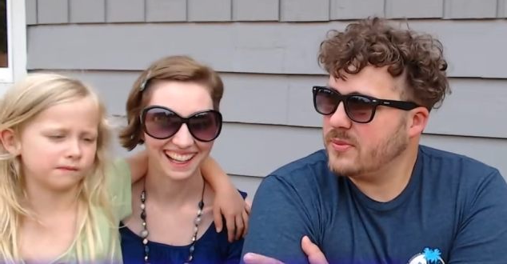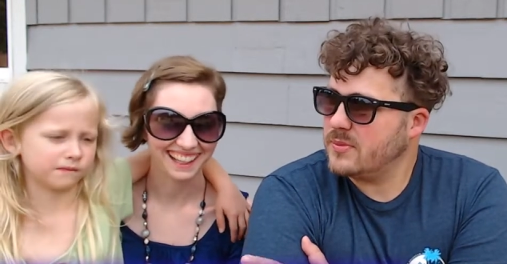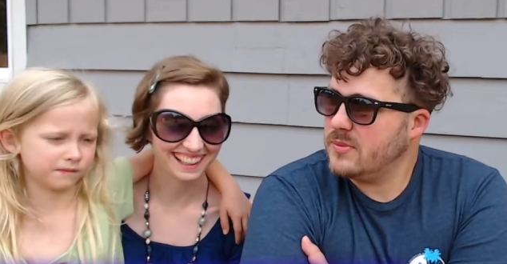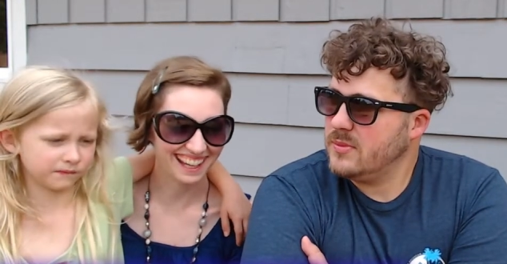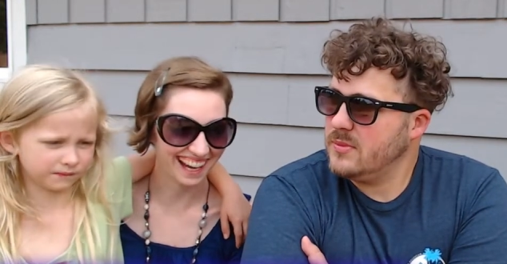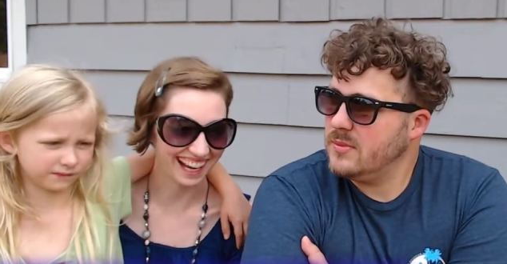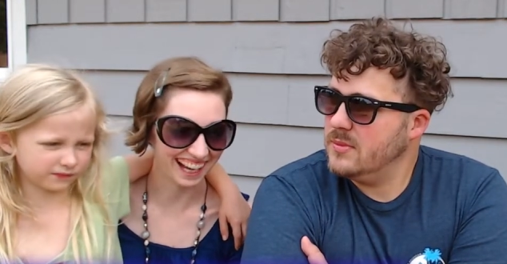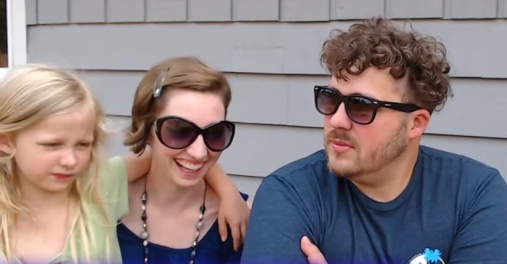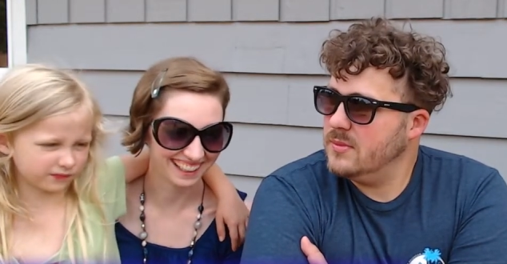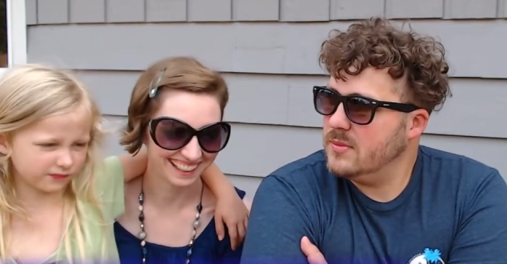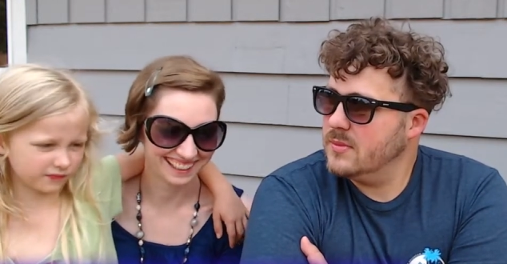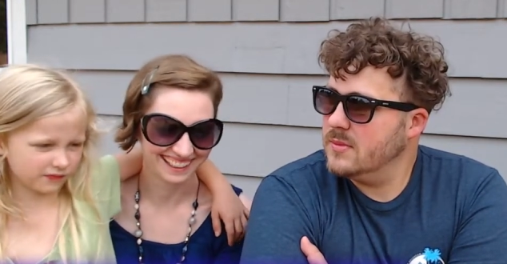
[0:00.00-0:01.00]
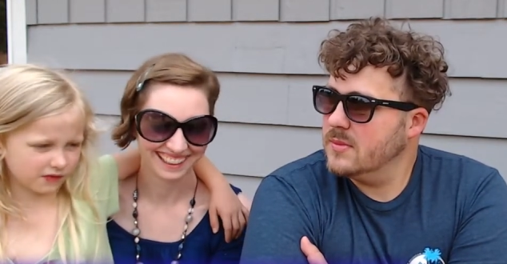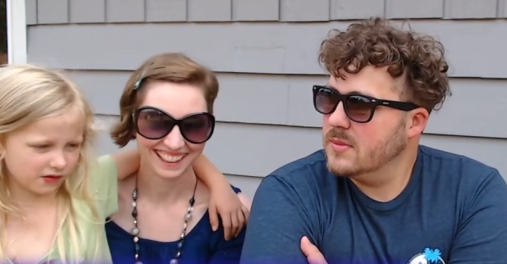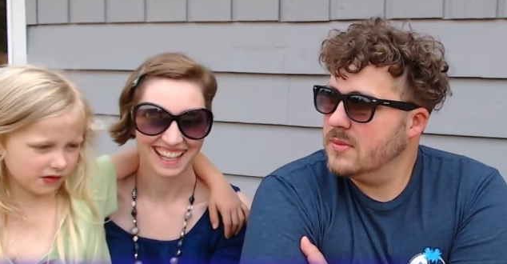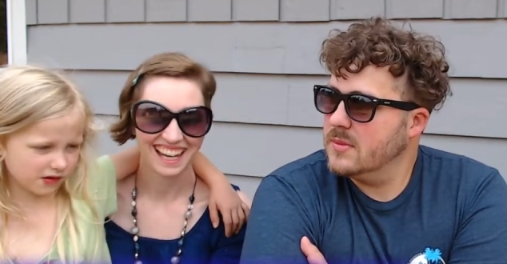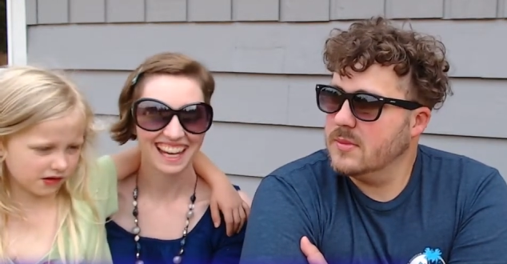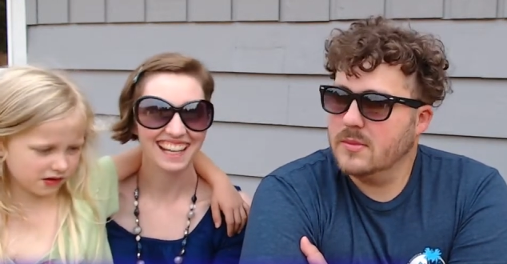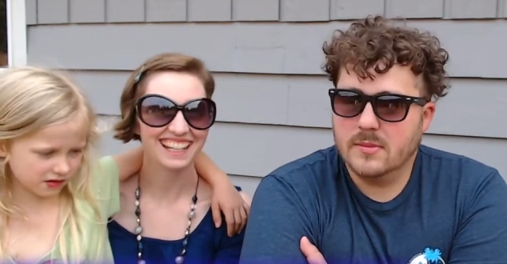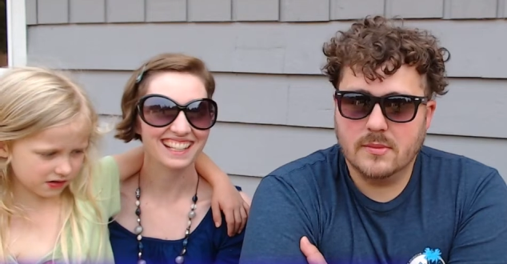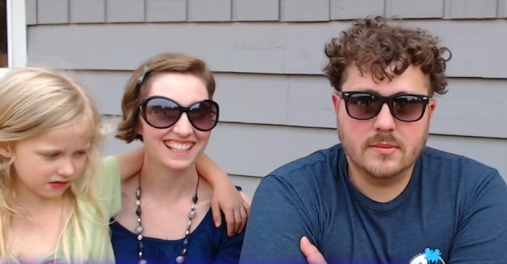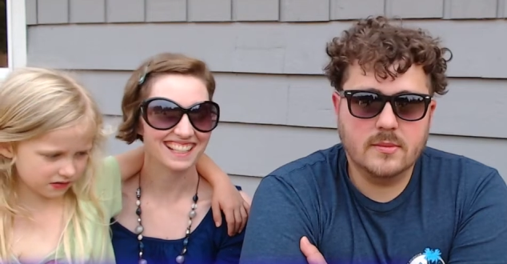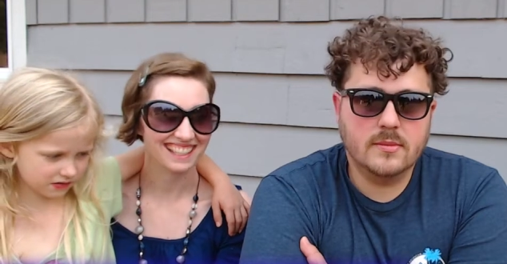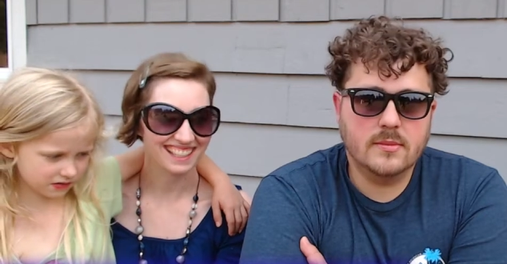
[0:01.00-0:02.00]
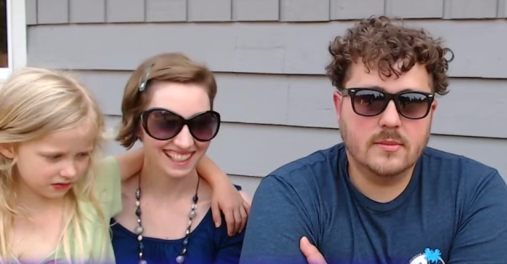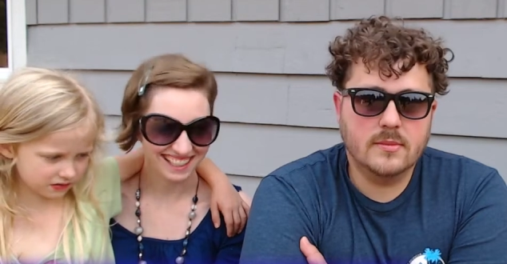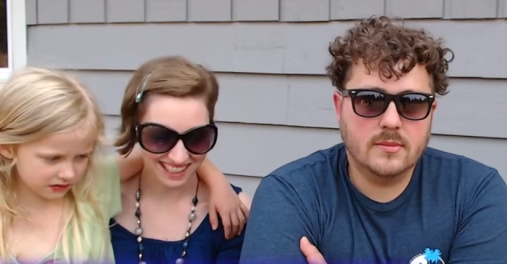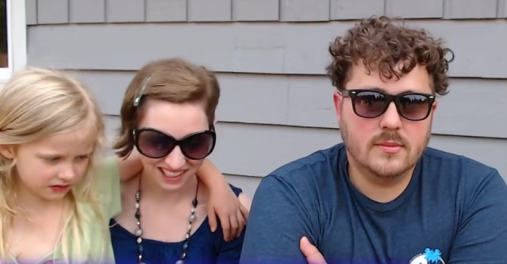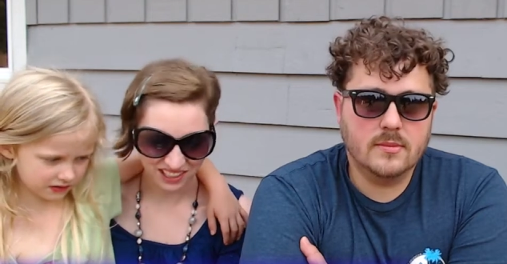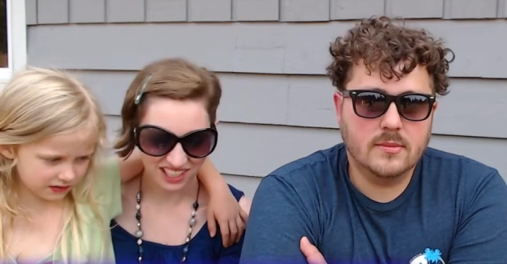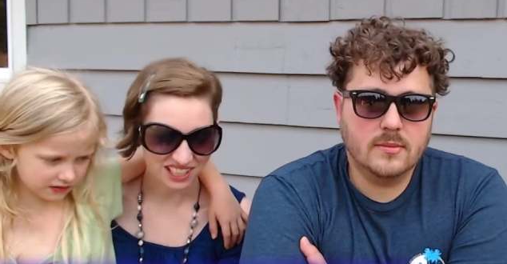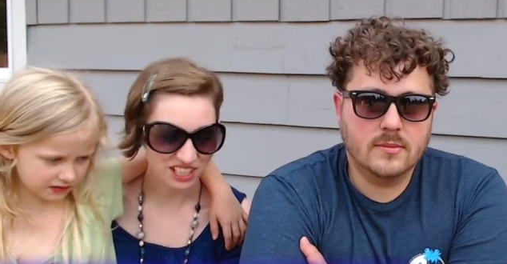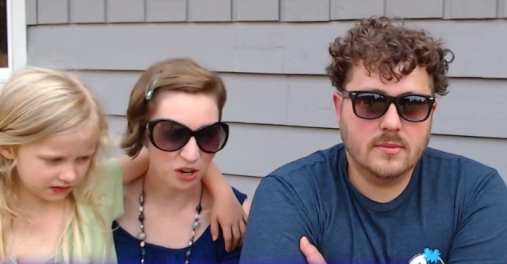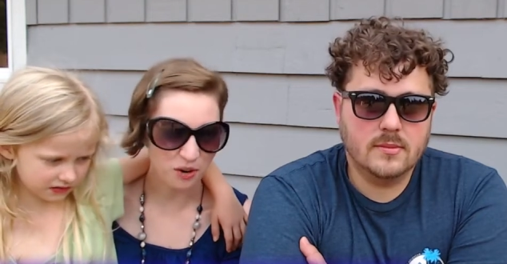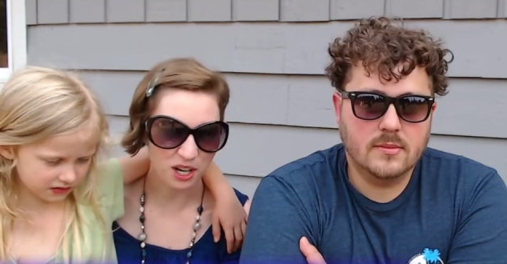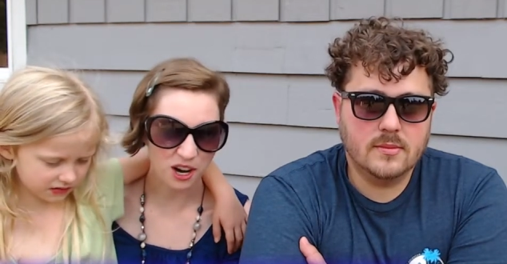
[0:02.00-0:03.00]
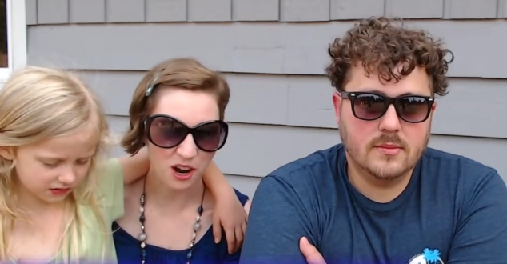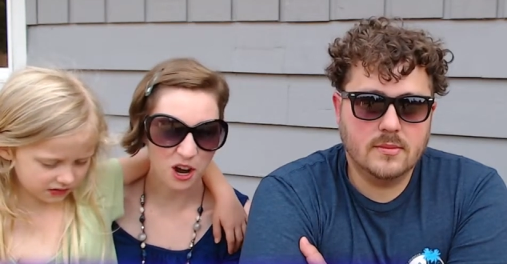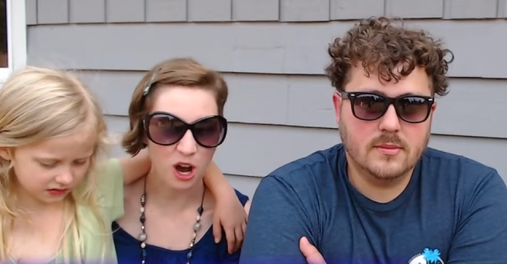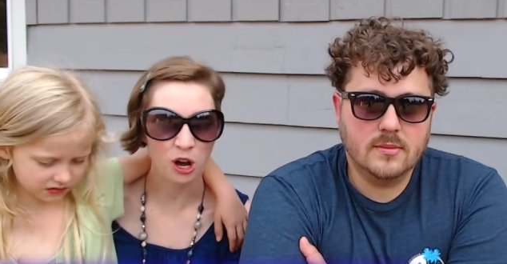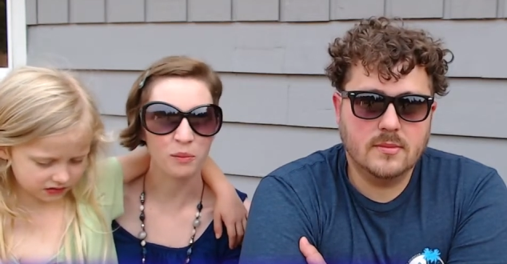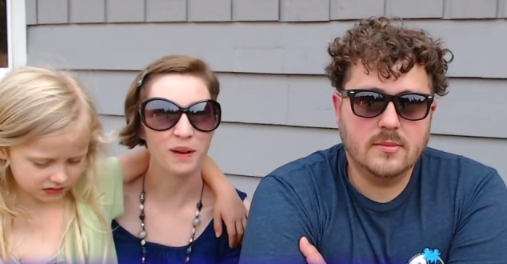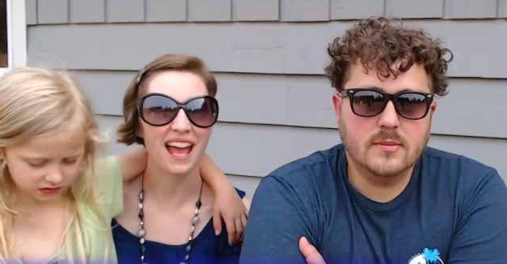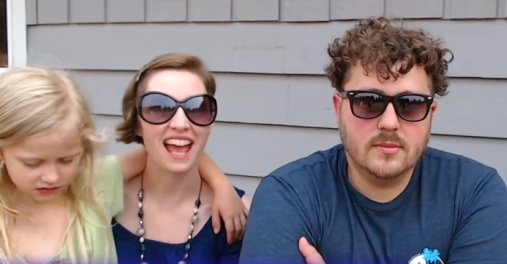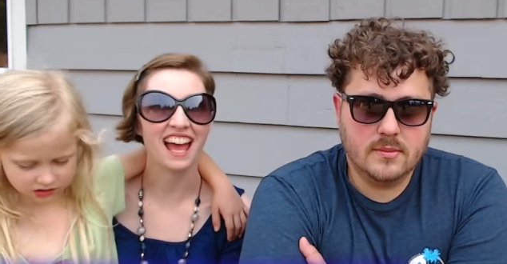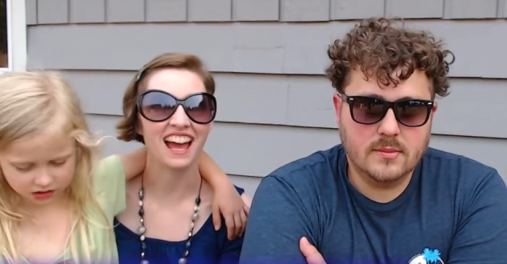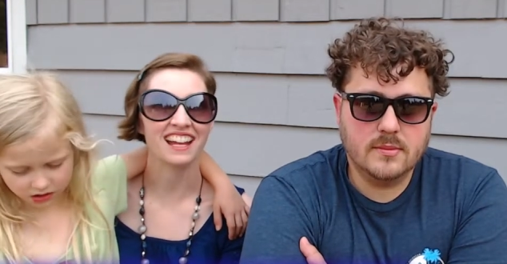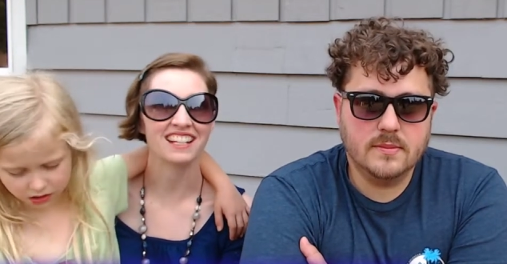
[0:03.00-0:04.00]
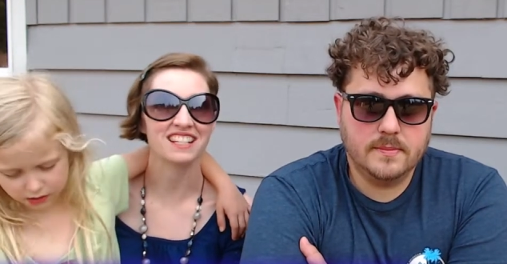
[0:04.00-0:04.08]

Speaker 1: Yeah, yeah. It is, it's towing our home and